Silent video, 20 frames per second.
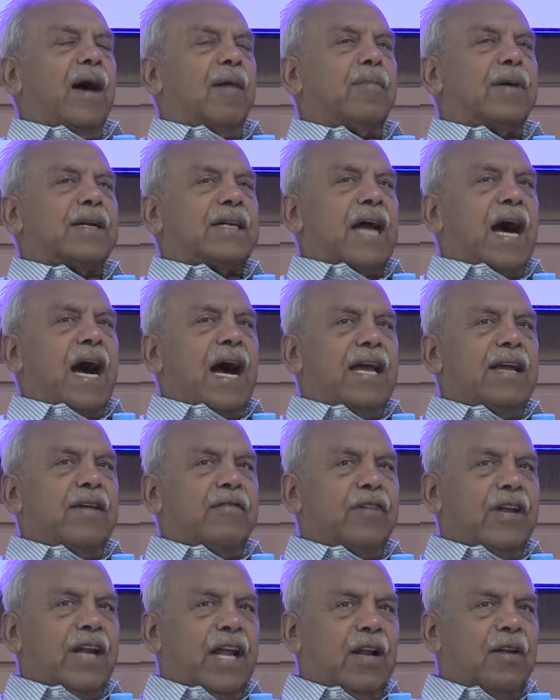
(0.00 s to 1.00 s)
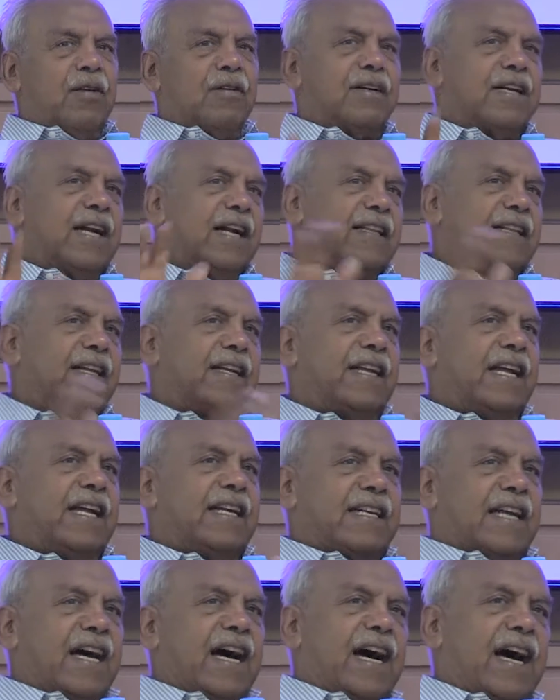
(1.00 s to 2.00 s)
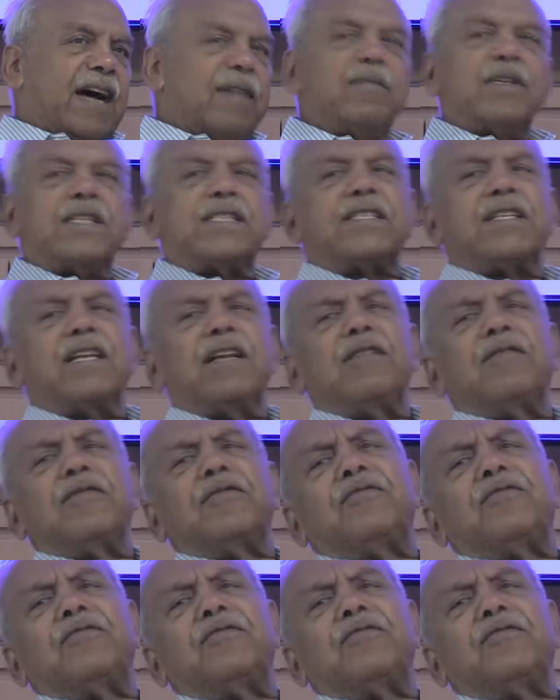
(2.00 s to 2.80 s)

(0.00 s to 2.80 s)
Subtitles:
But when I looked at the data, I was still